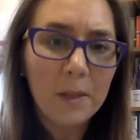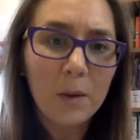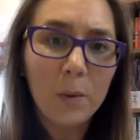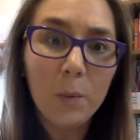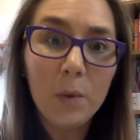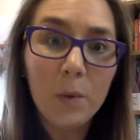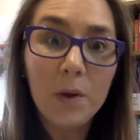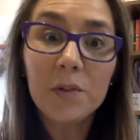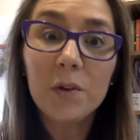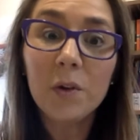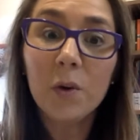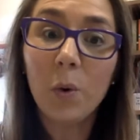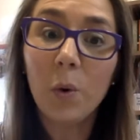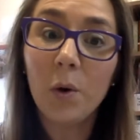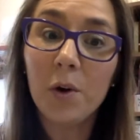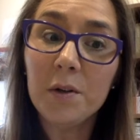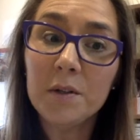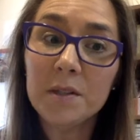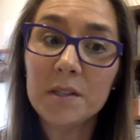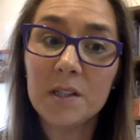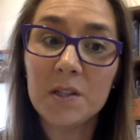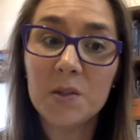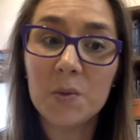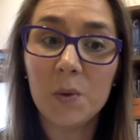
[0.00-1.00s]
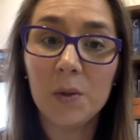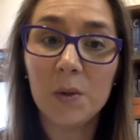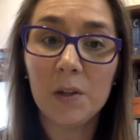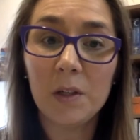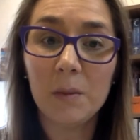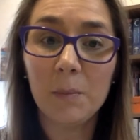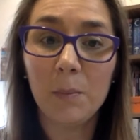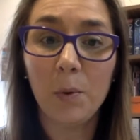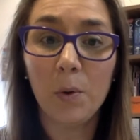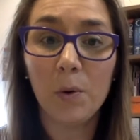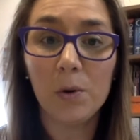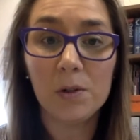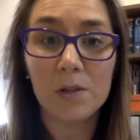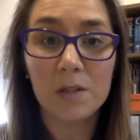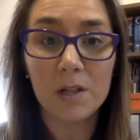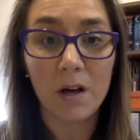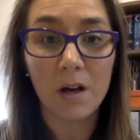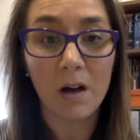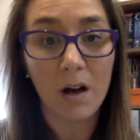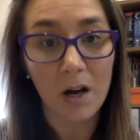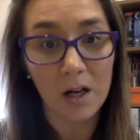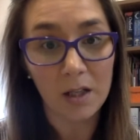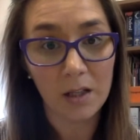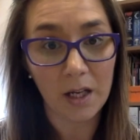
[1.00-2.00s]
With quotes, it's really important to
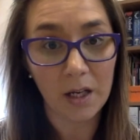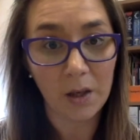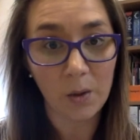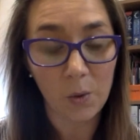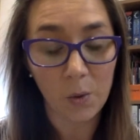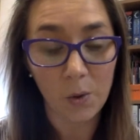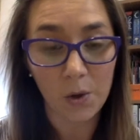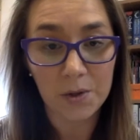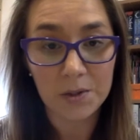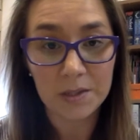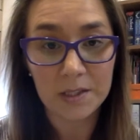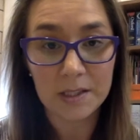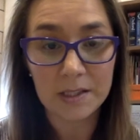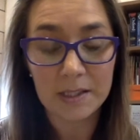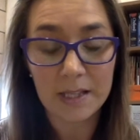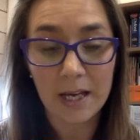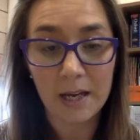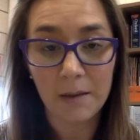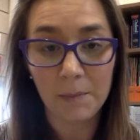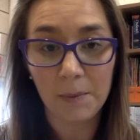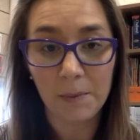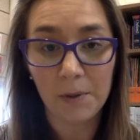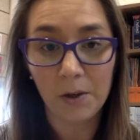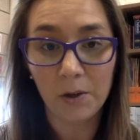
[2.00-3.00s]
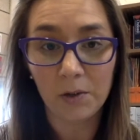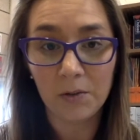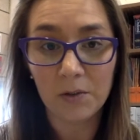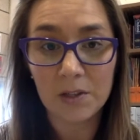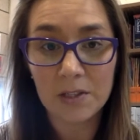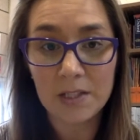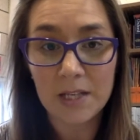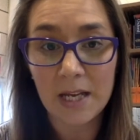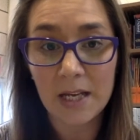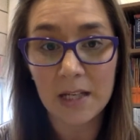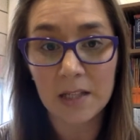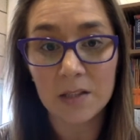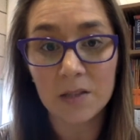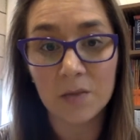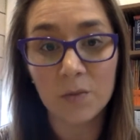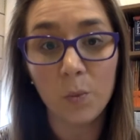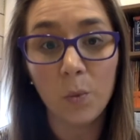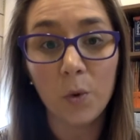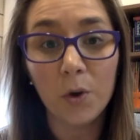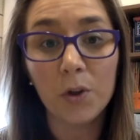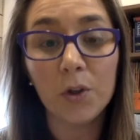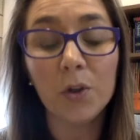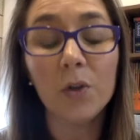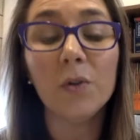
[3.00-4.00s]
highlight quotes as they appear in the text of
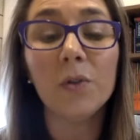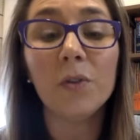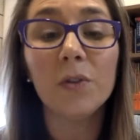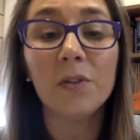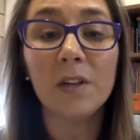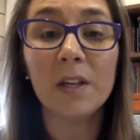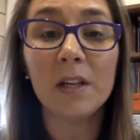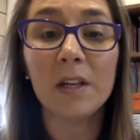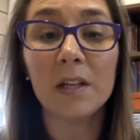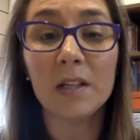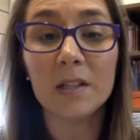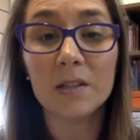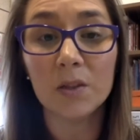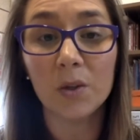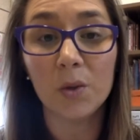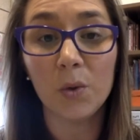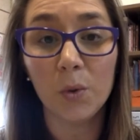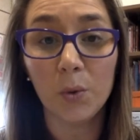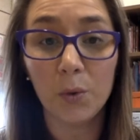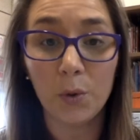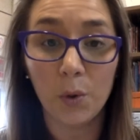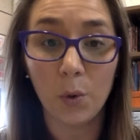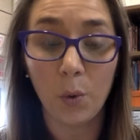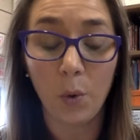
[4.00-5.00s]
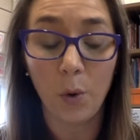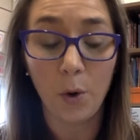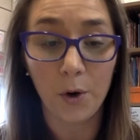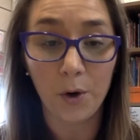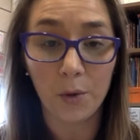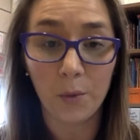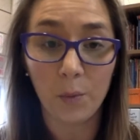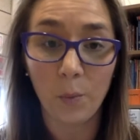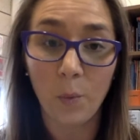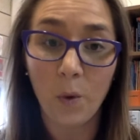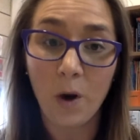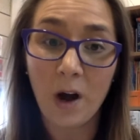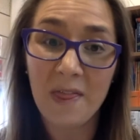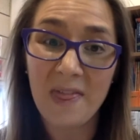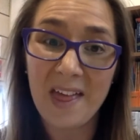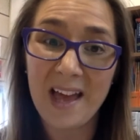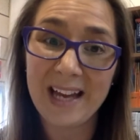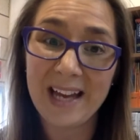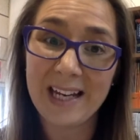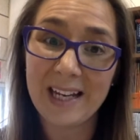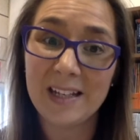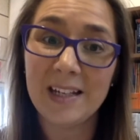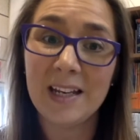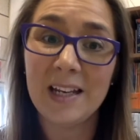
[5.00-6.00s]
what you think is a good quote and why
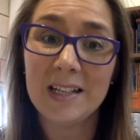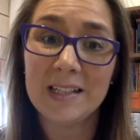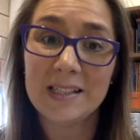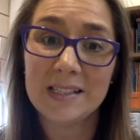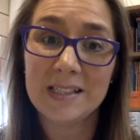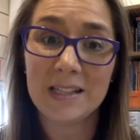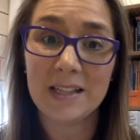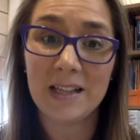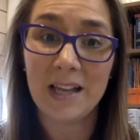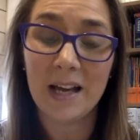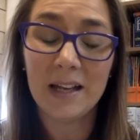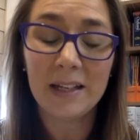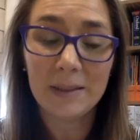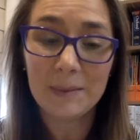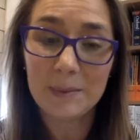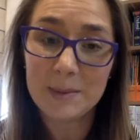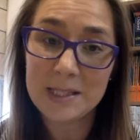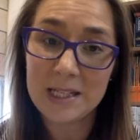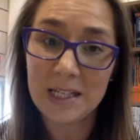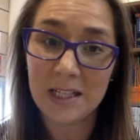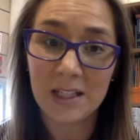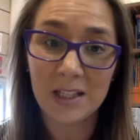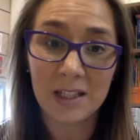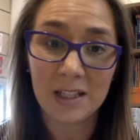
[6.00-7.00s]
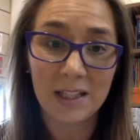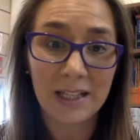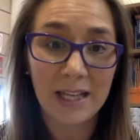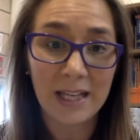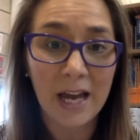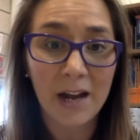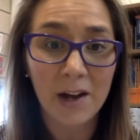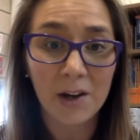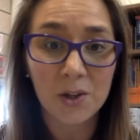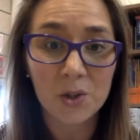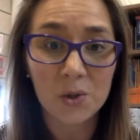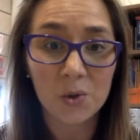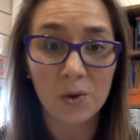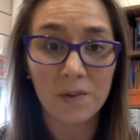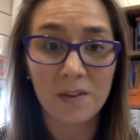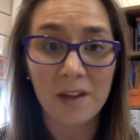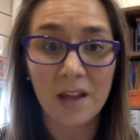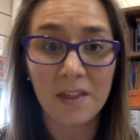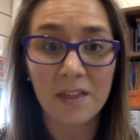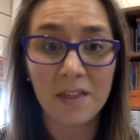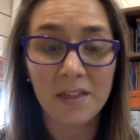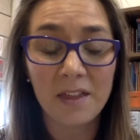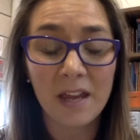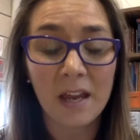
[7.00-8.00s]
that connects to that particular character or
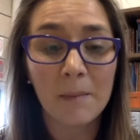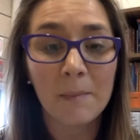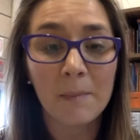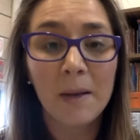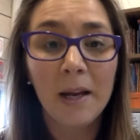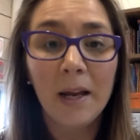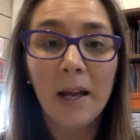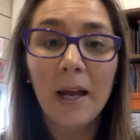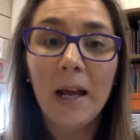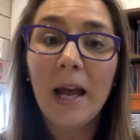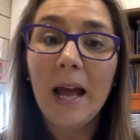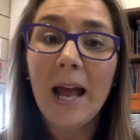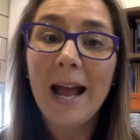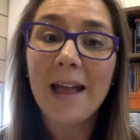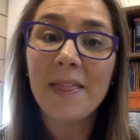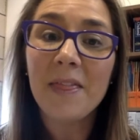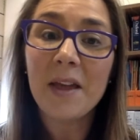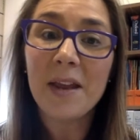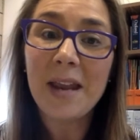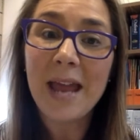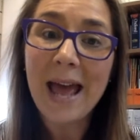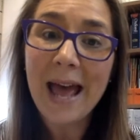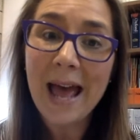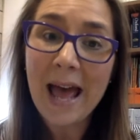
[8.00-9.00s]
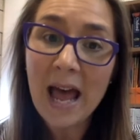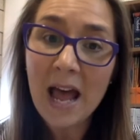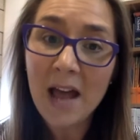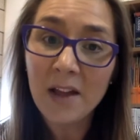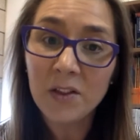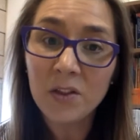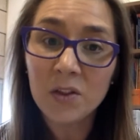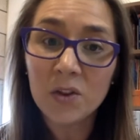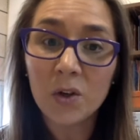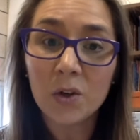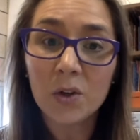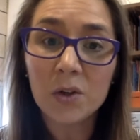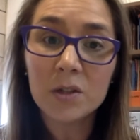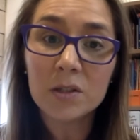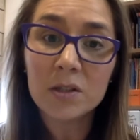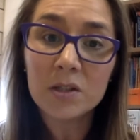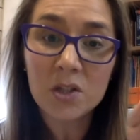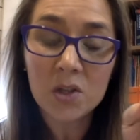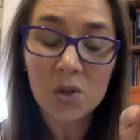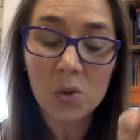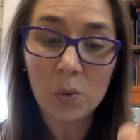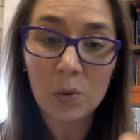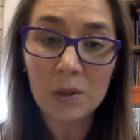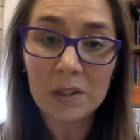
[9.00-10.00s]
that theme. And then add those
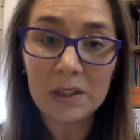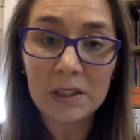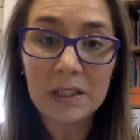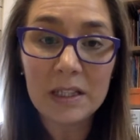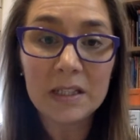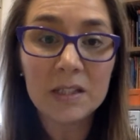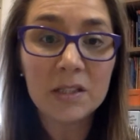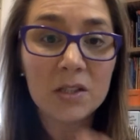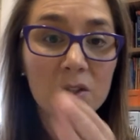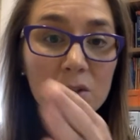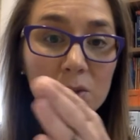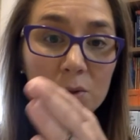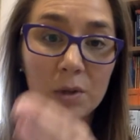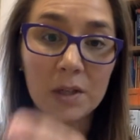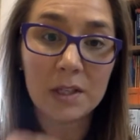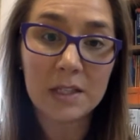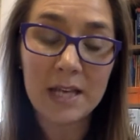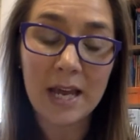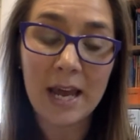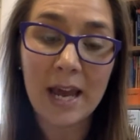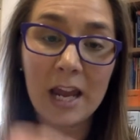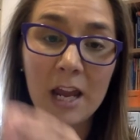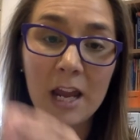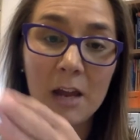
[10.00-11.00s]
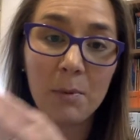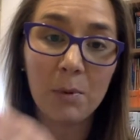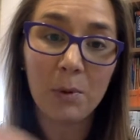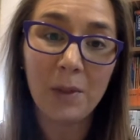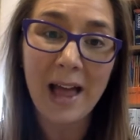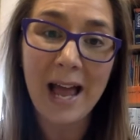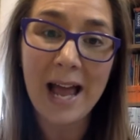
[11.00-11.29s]
to a list or a table